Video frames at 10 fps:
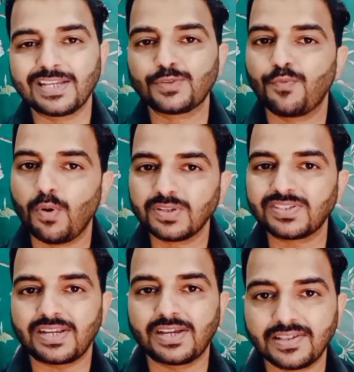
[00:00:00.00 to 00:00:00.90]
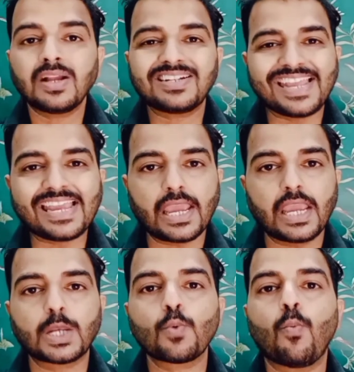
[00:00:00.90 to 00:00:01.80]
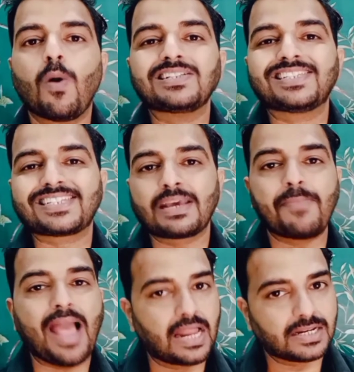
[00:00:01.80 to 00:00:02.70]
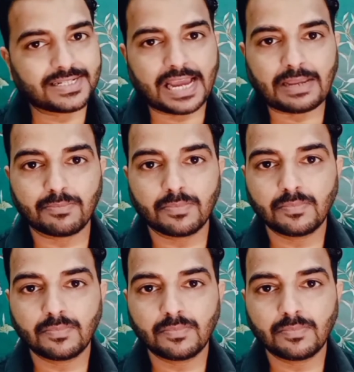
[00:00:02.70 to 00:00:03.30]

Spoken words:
first is take it one step at a time.